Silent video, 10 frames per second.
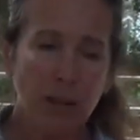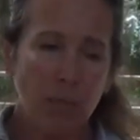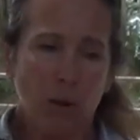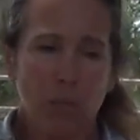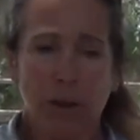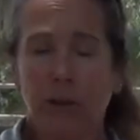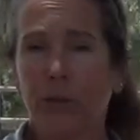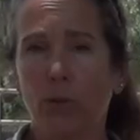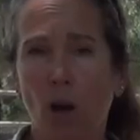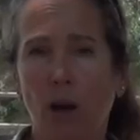what we
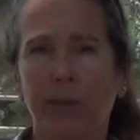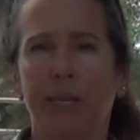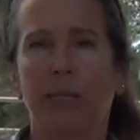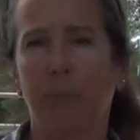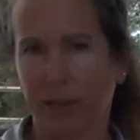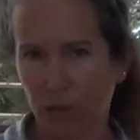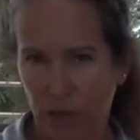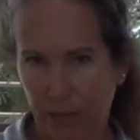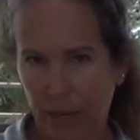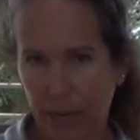also call
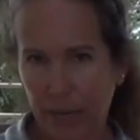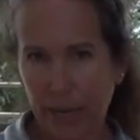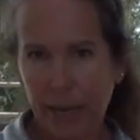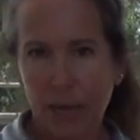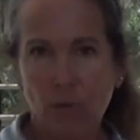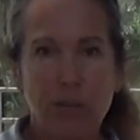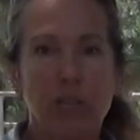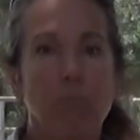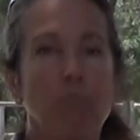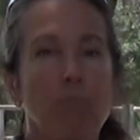suspension, which
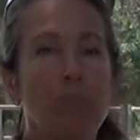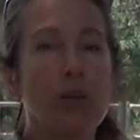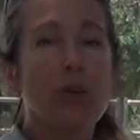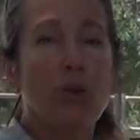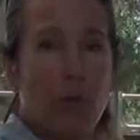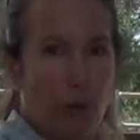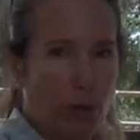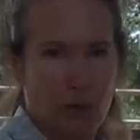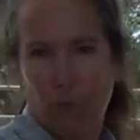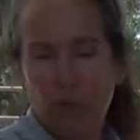is beautiful
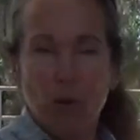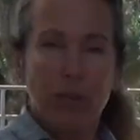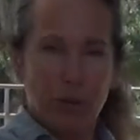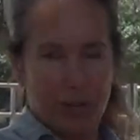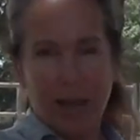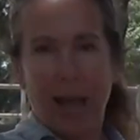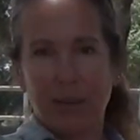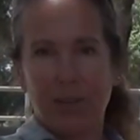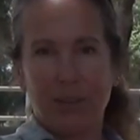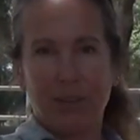for
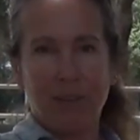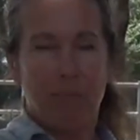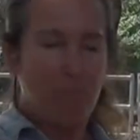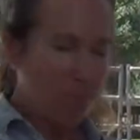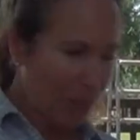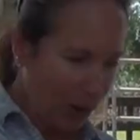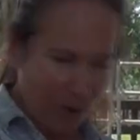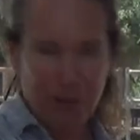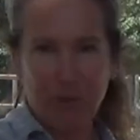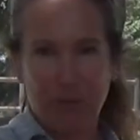dressage,
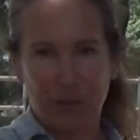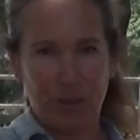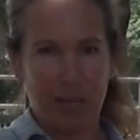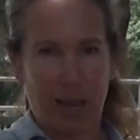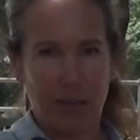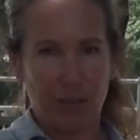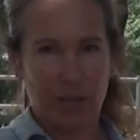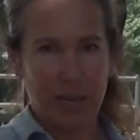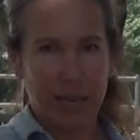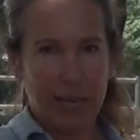perfect for dressage,
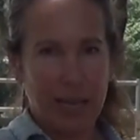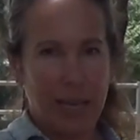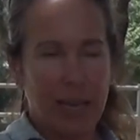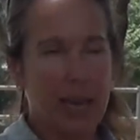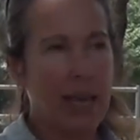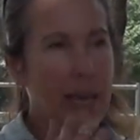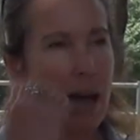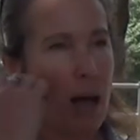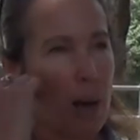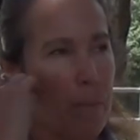
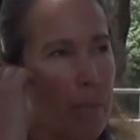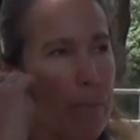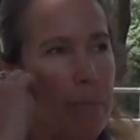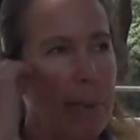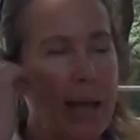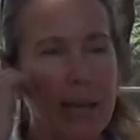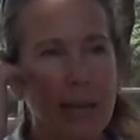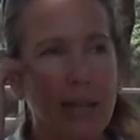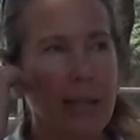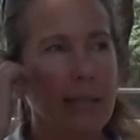but
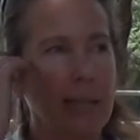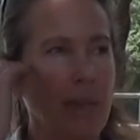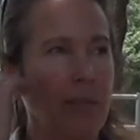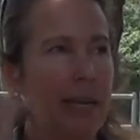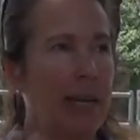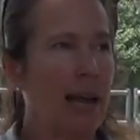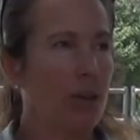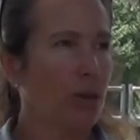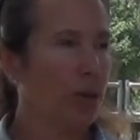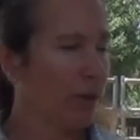definitely not
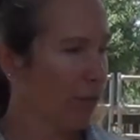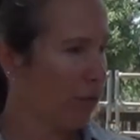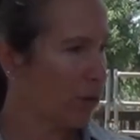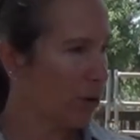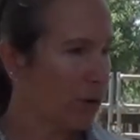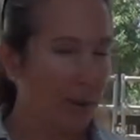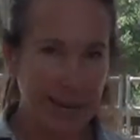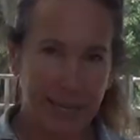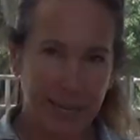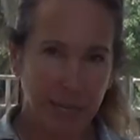good for
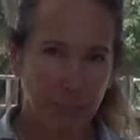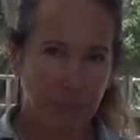racing.